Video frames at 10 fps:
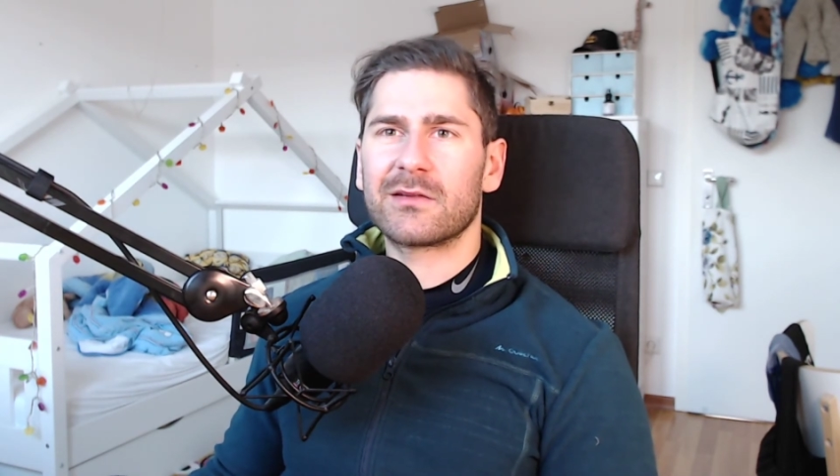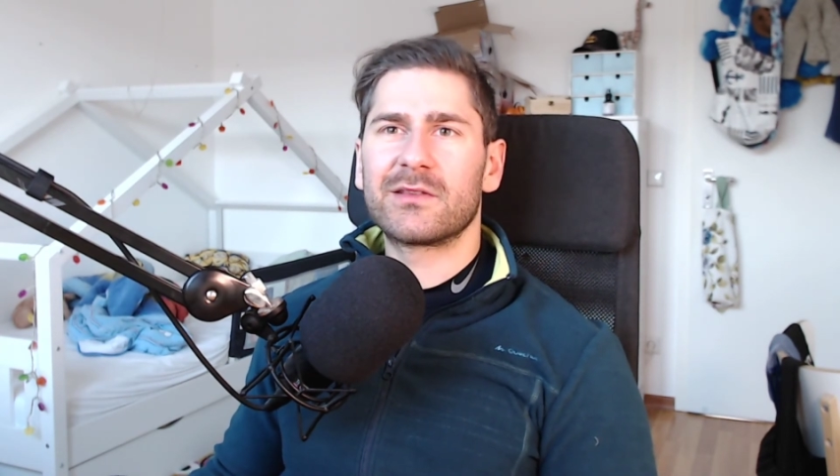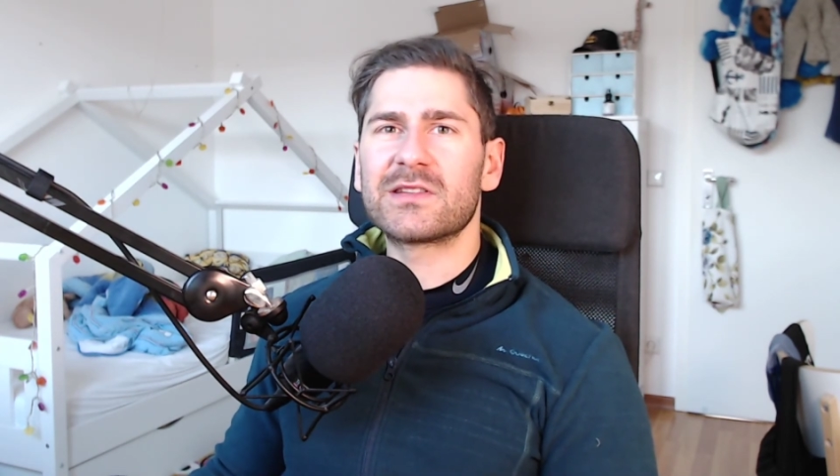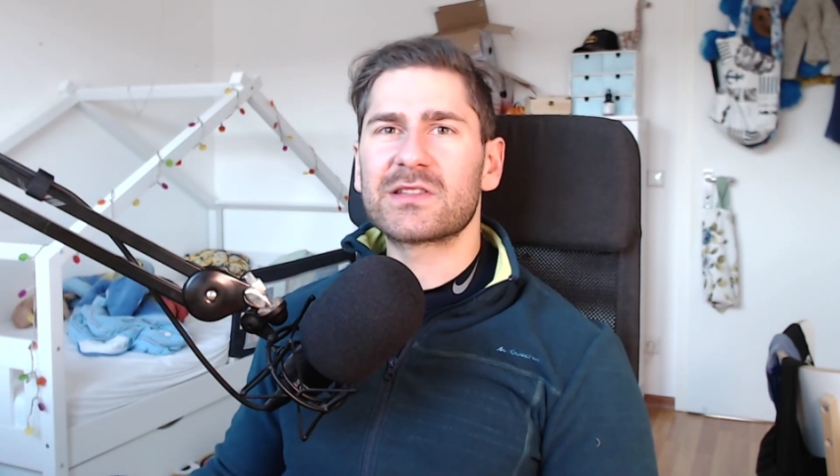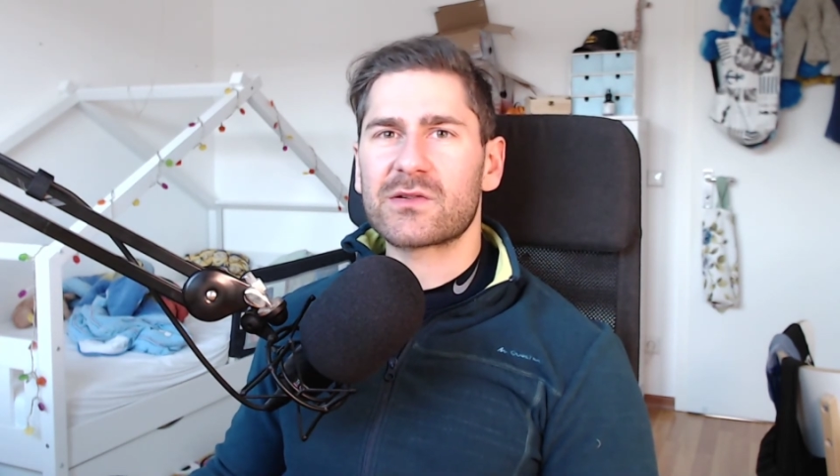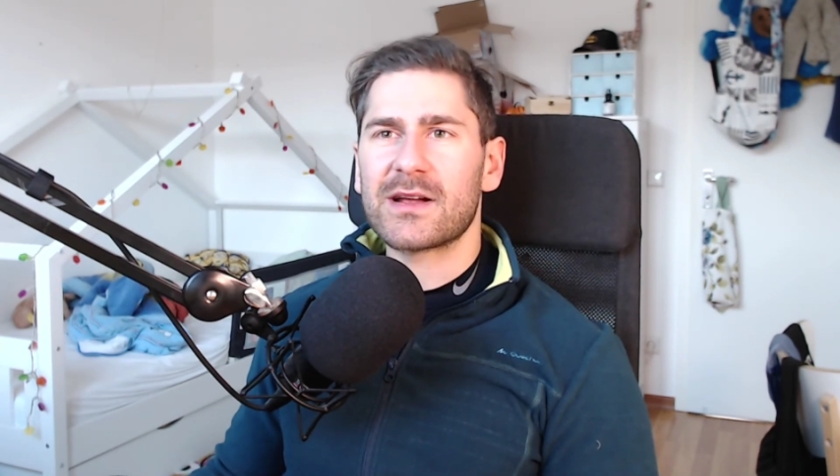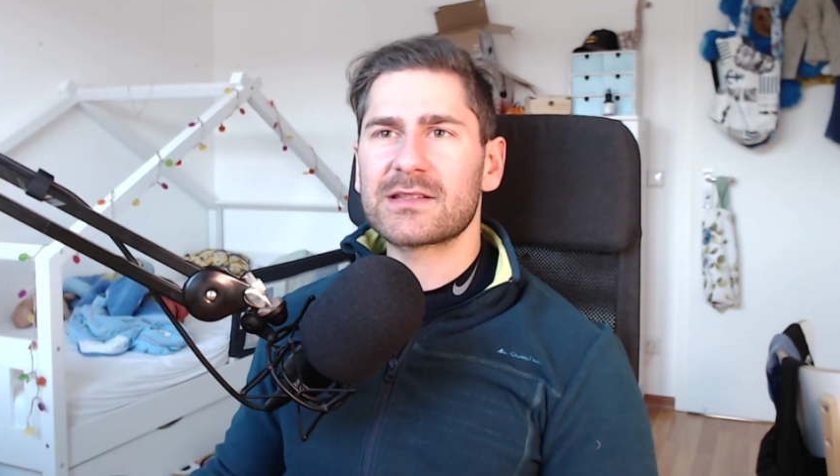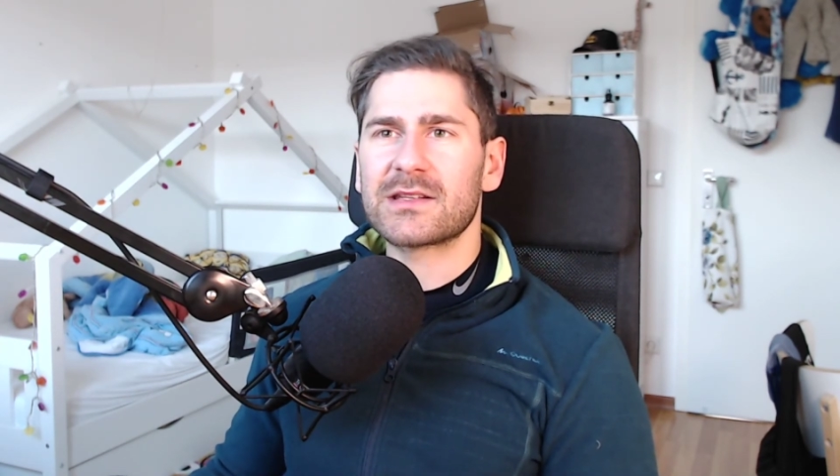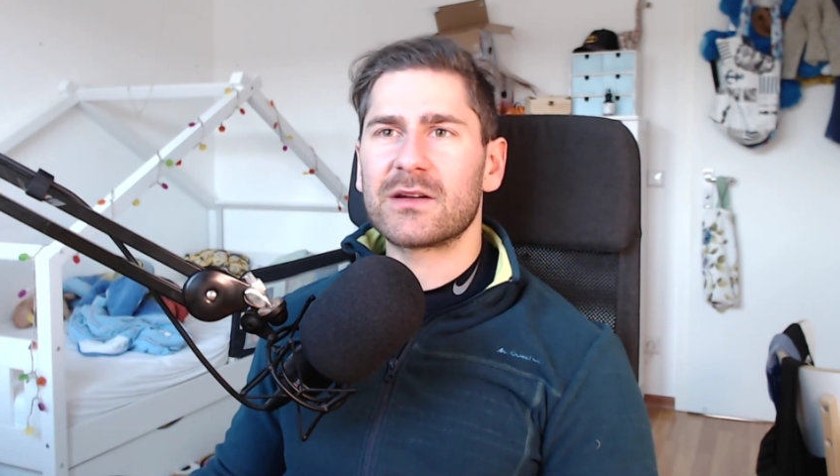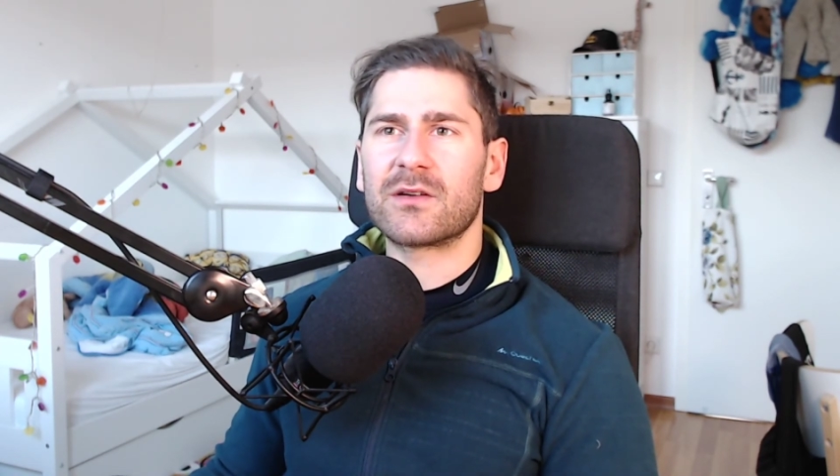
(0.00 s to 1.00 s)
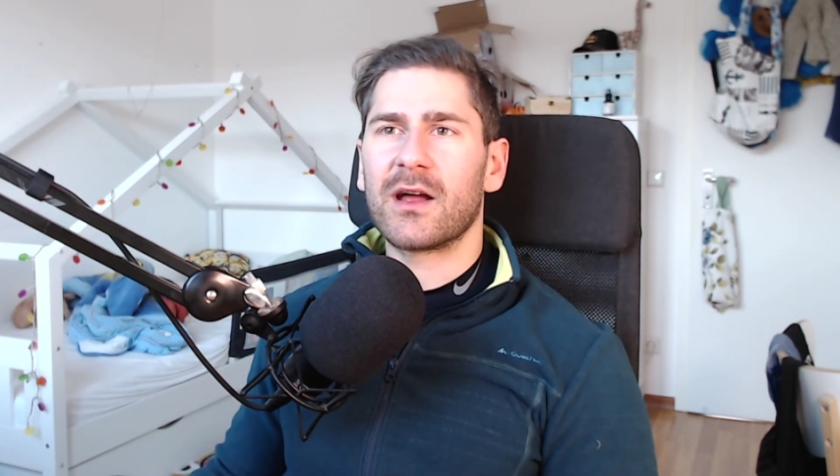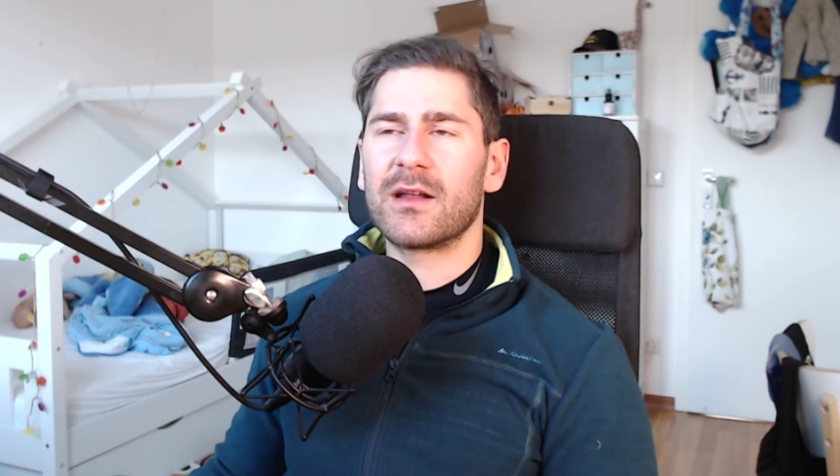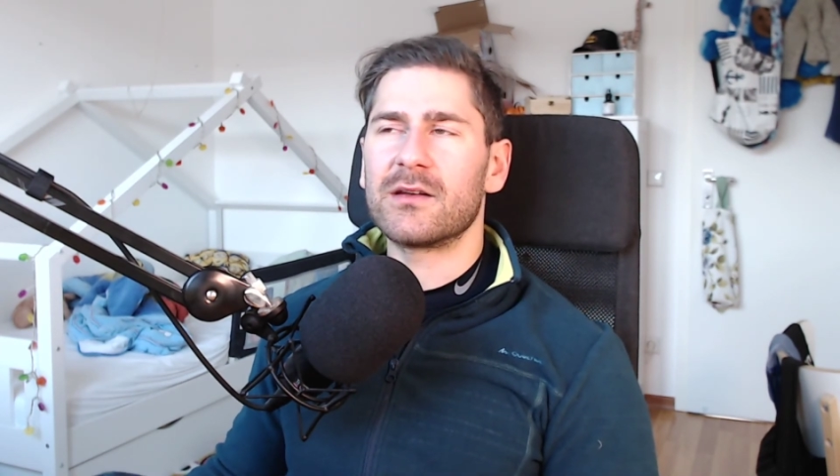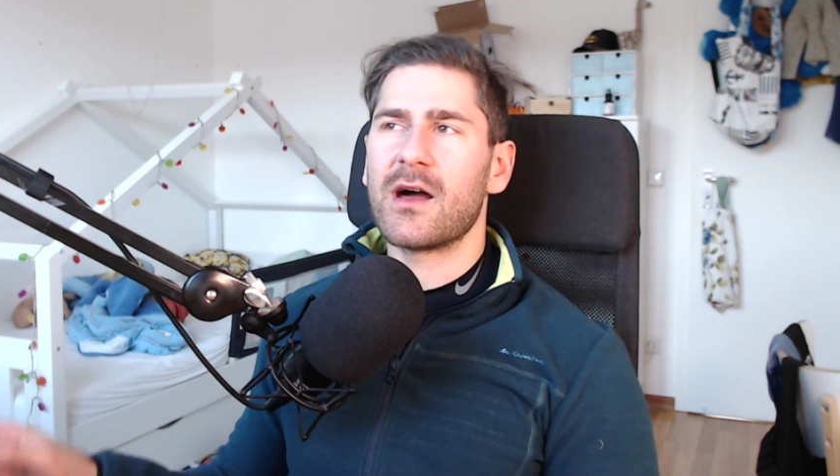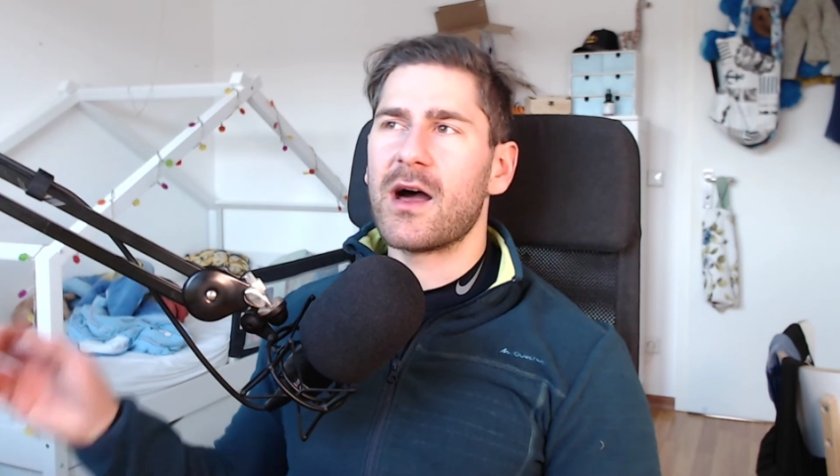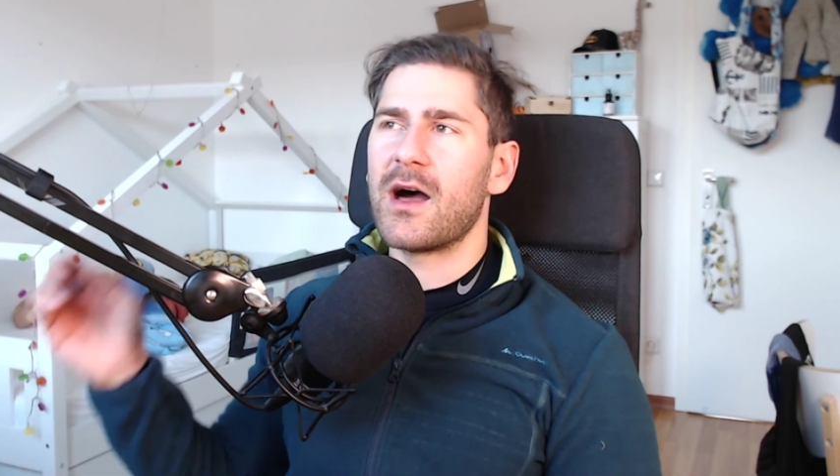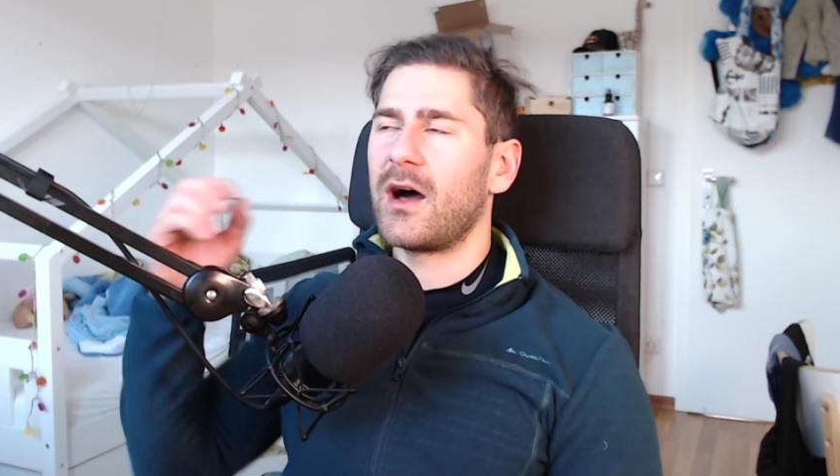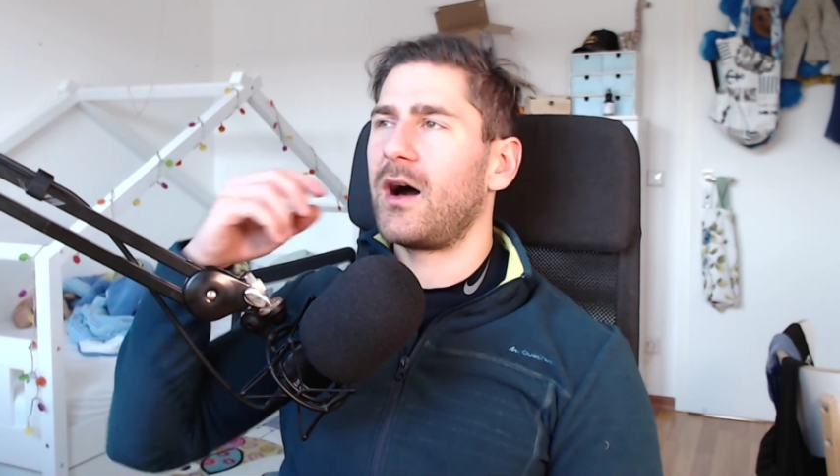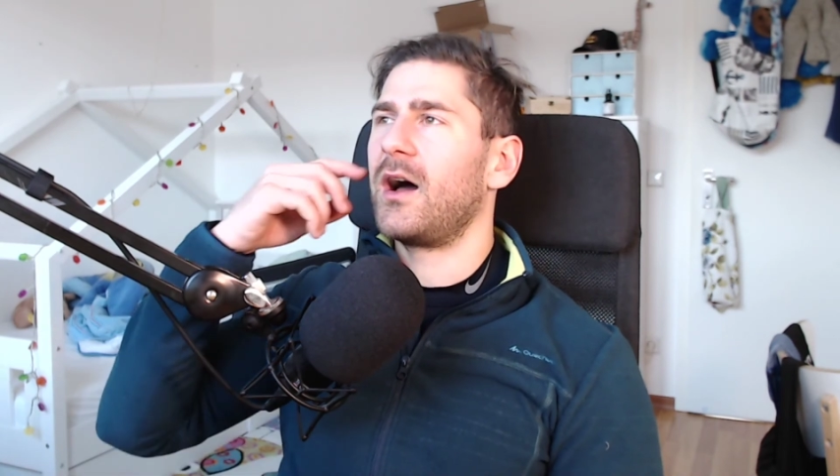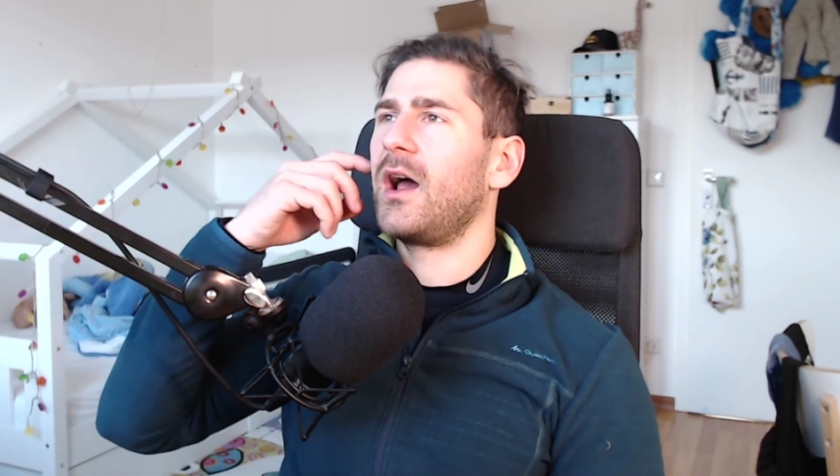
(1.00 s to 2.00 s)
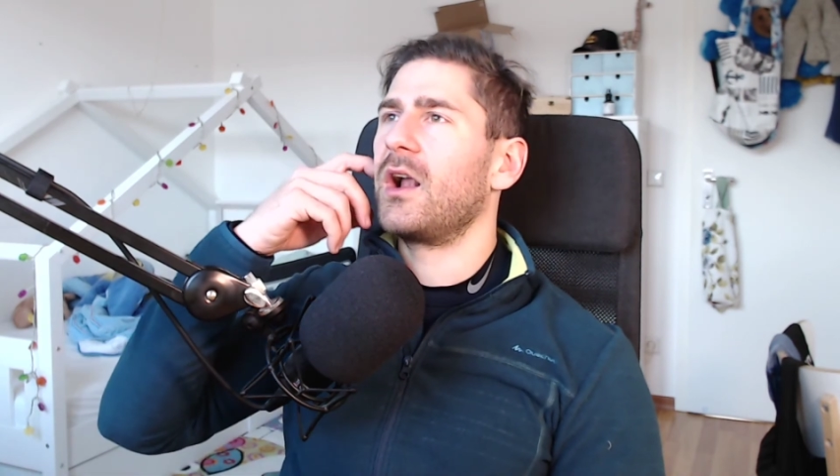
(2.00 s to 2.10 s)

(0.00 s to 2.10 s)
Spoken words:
distress and a